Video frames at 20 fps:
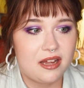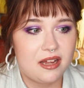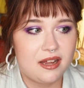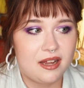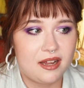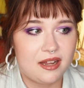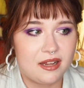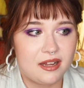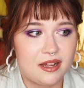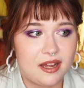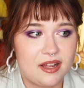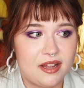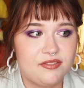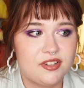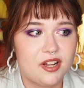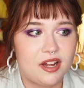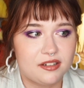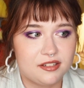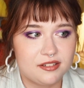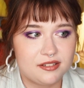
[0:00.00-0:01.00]
uh,
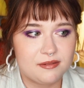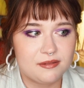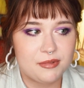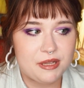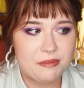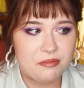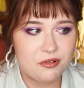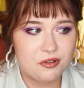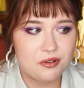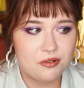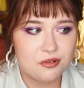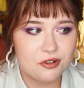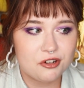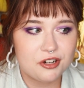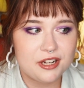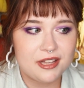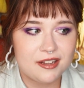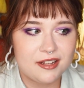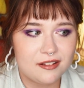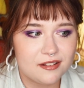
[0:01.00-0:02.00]
I've talked to some people who
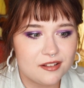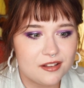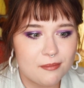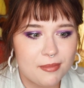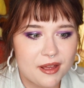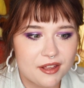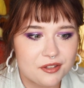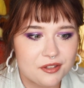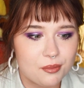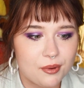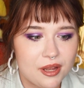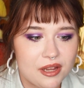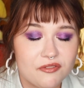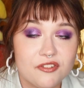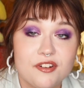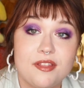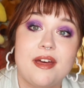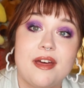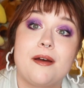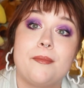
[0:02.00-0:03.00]
agree that it's the best way
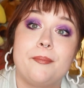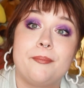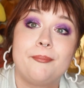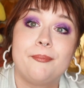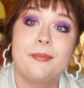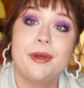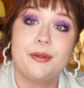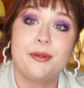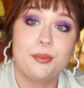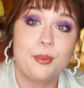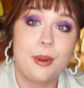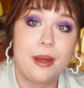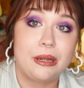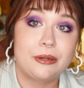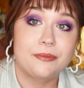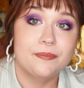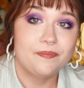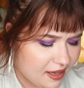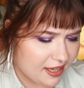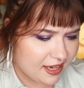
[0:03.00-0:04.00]
for them as
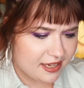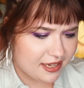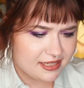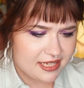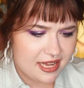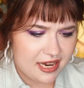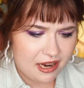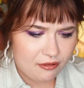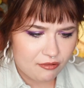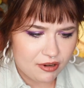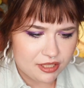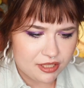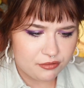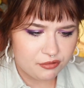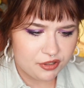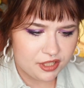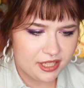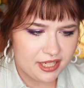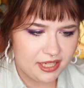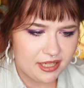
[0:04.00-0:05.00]
well. Like I said, I
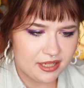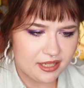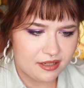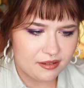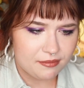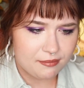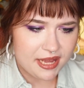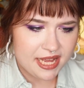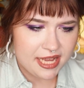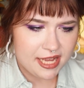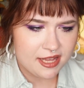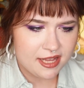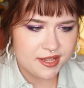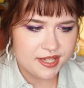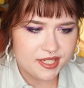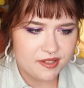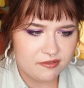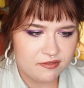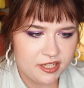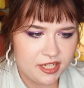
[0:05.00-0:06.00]
wasn't really making
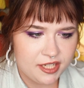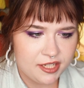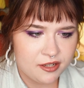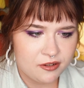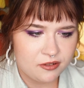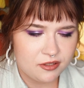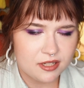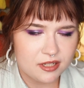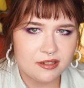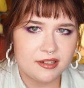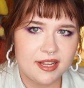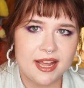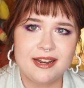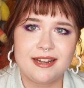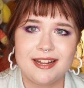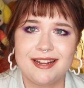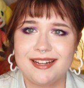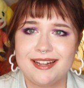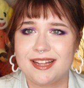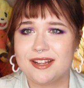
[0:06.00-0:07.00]
this video to
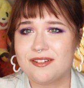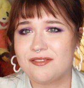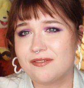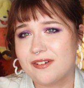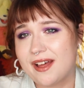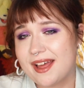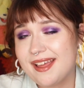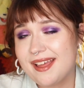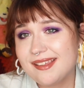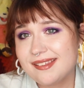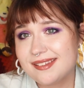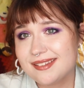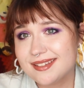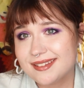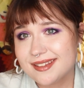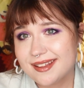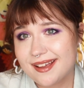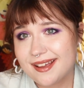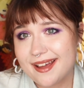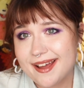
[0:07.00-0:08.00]
lend any
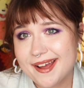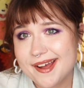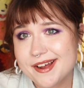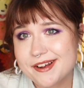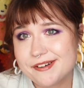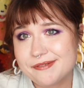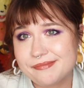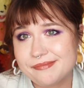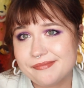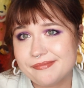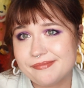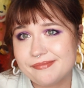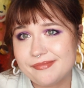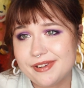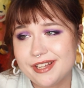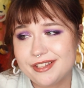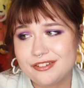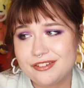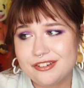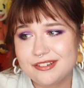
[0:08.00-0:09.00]
advice. Um,
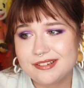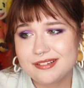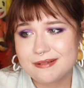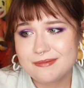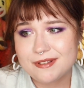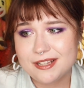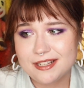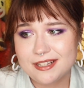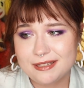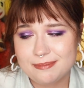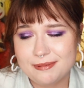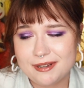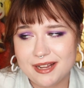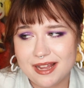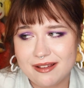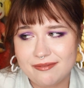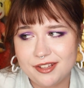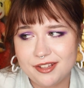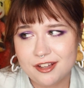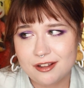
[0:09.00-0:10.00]
it's just something that's been
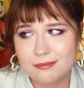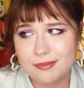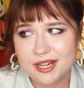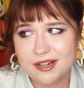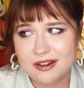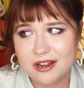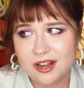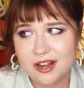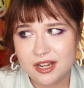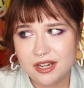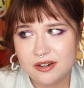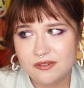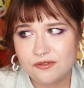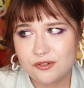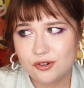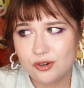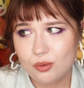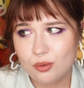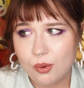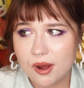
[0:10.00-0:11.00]
heavy on my noggin for a